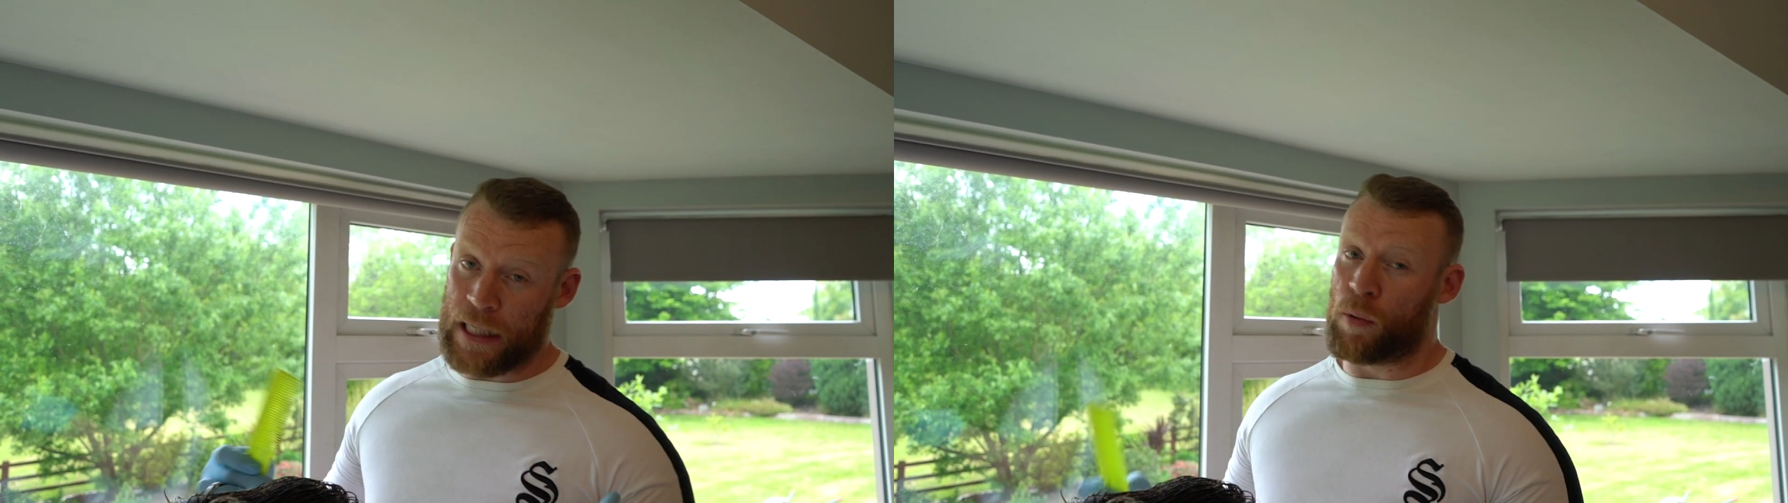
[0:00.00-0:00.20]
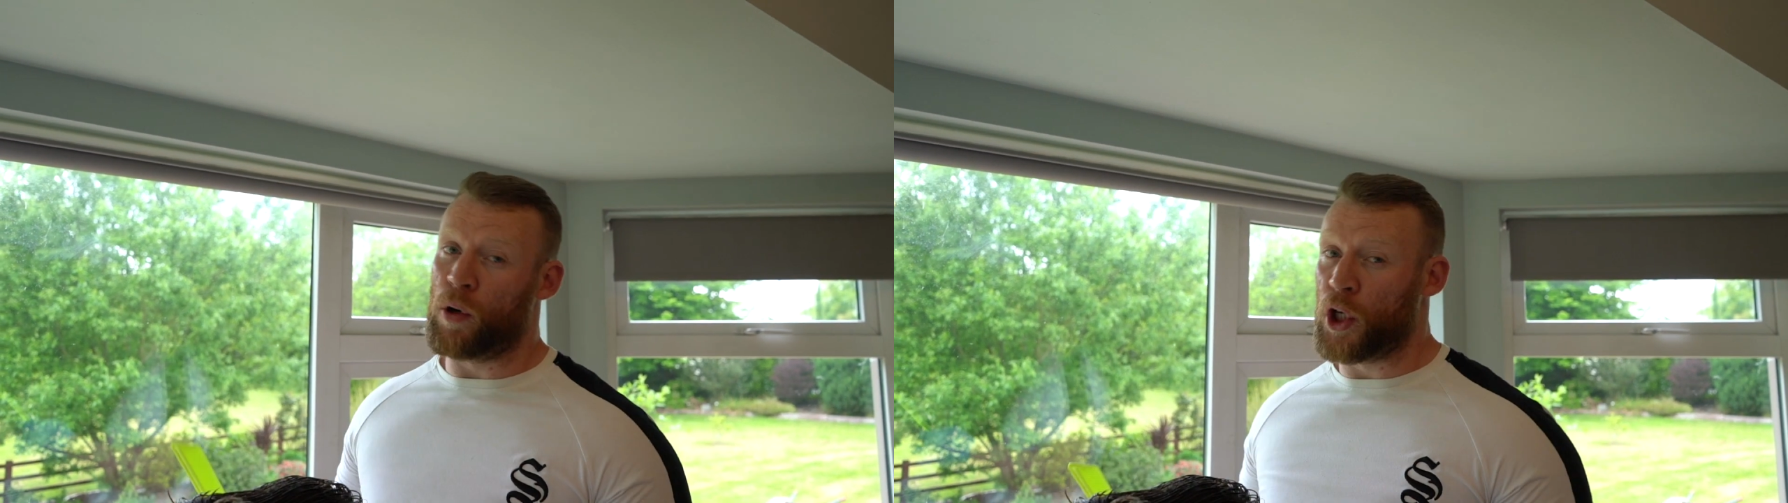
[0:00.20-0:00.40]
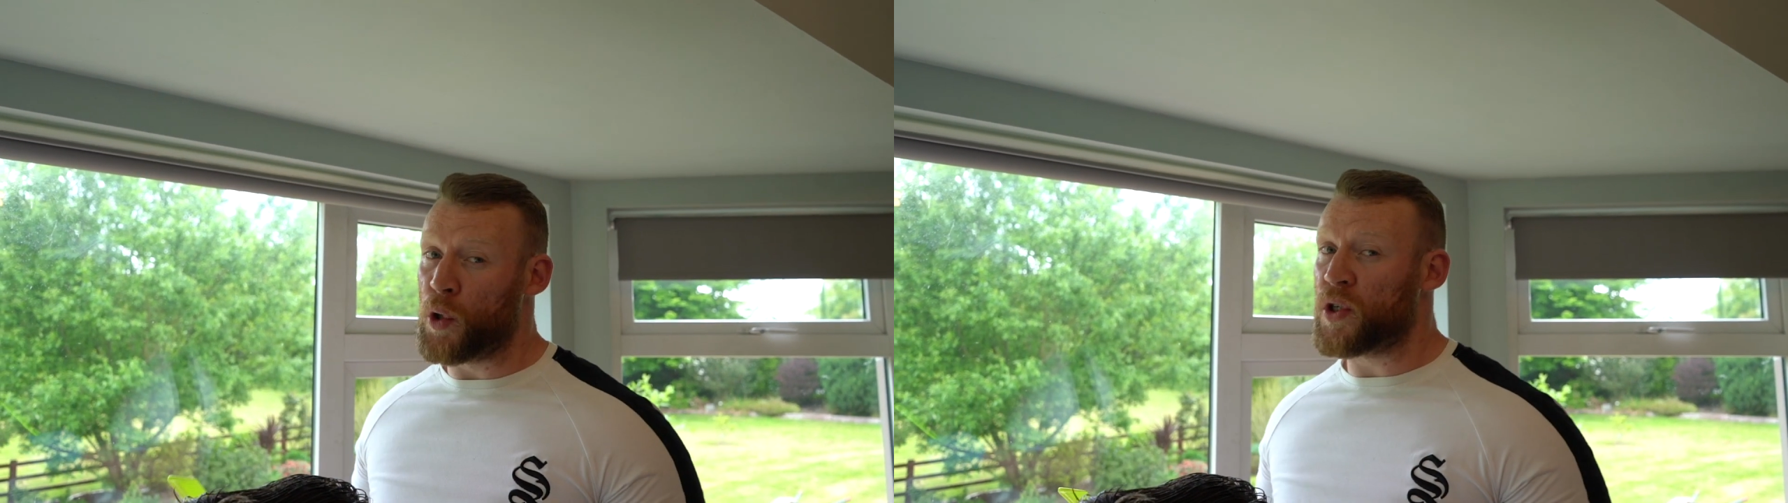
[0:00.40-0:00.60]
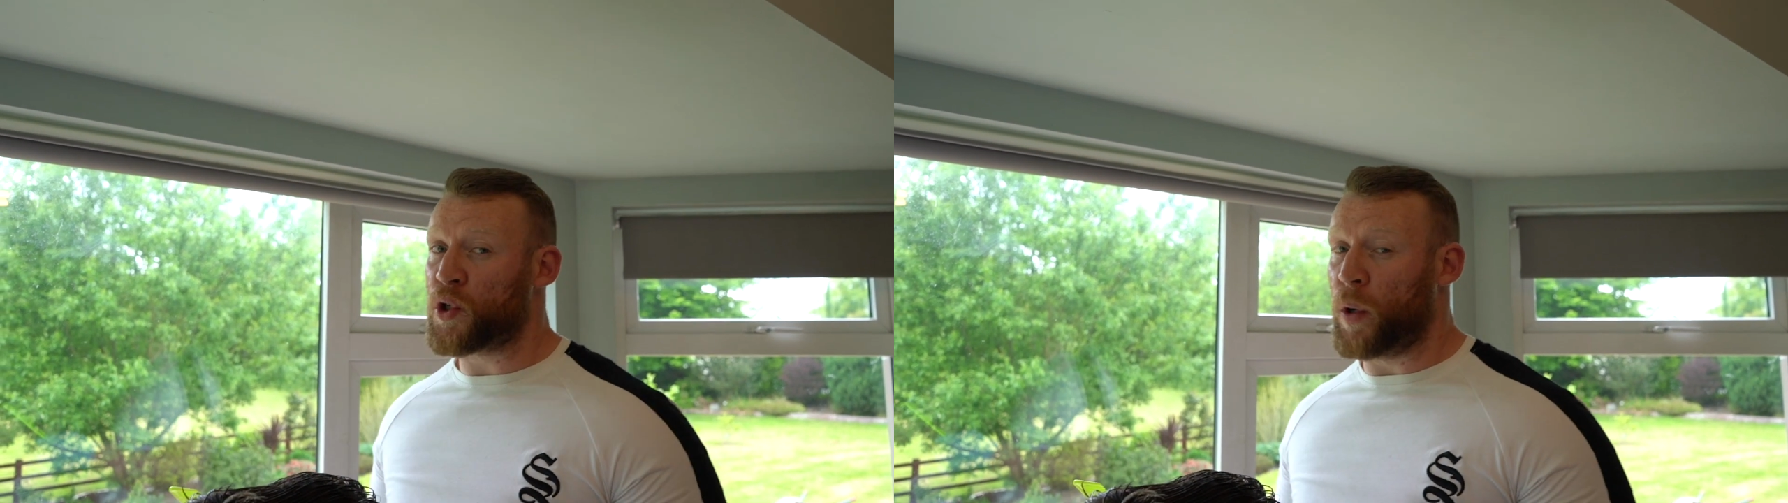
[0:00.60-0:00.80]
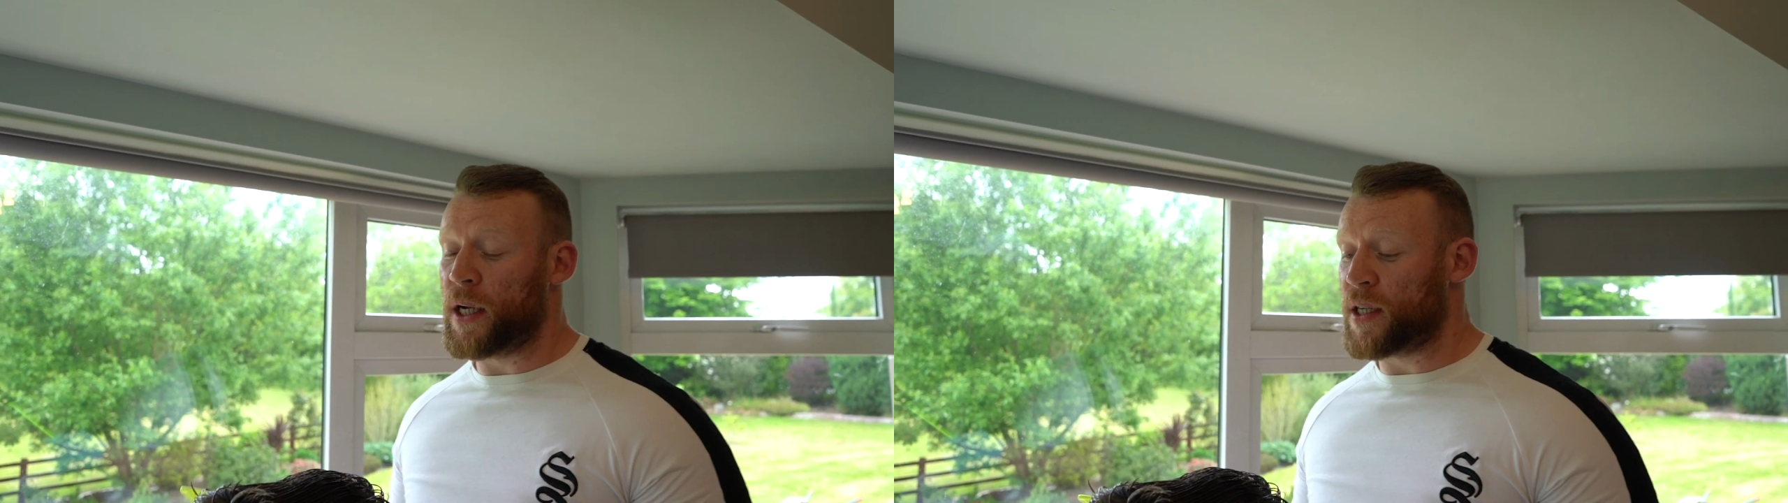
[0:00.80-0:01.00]
we're going to use is
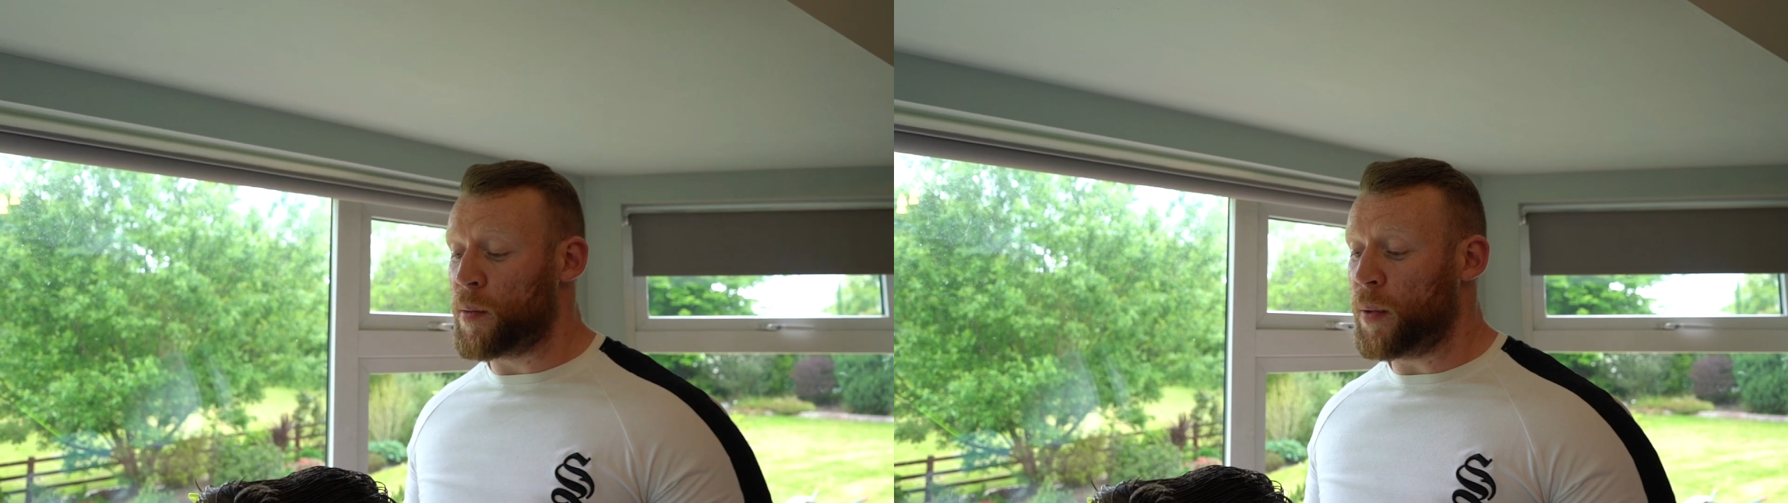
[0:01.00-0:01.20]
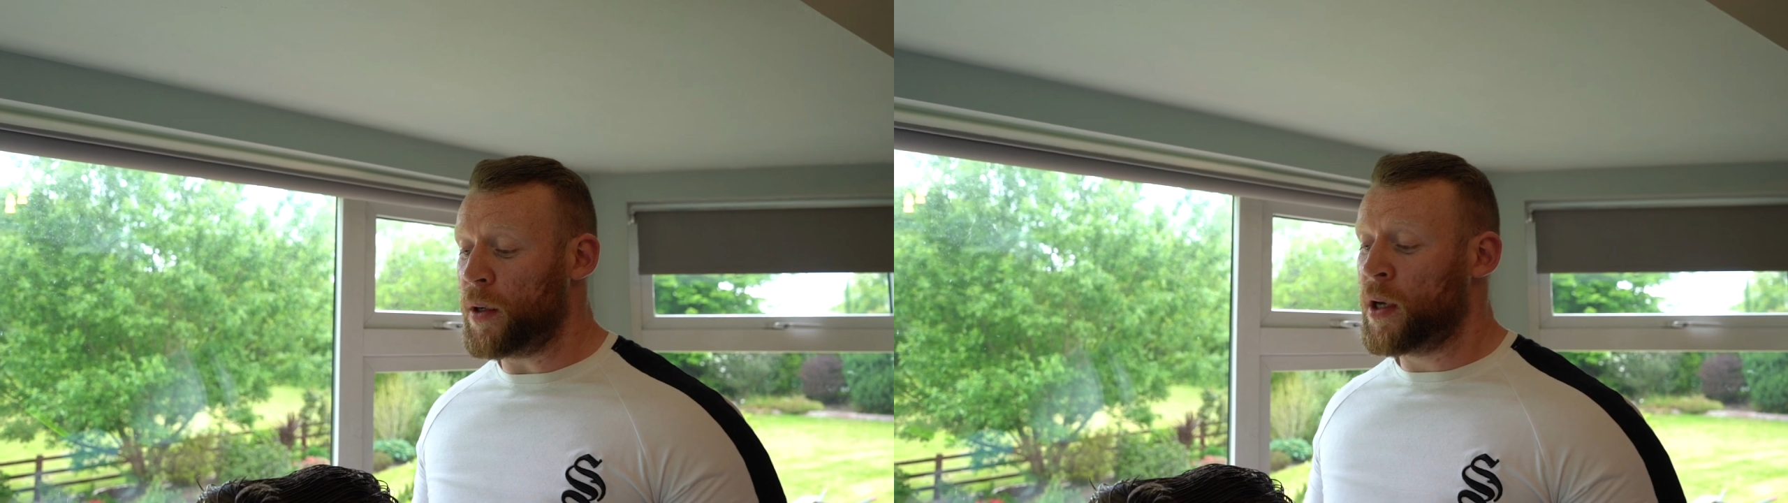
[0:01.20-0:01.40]
quite simple.